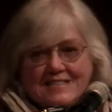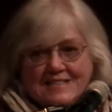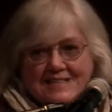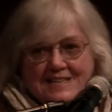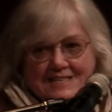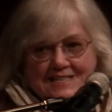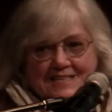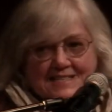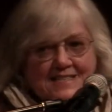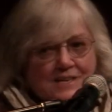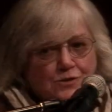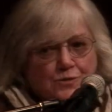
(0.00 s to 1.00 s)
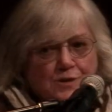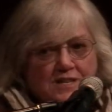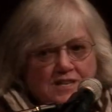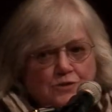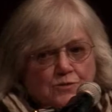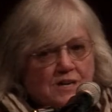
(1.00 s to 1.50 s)
to the 19th century
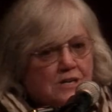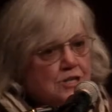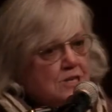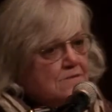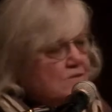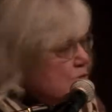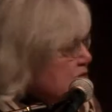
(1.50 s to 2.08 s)
the introduction of new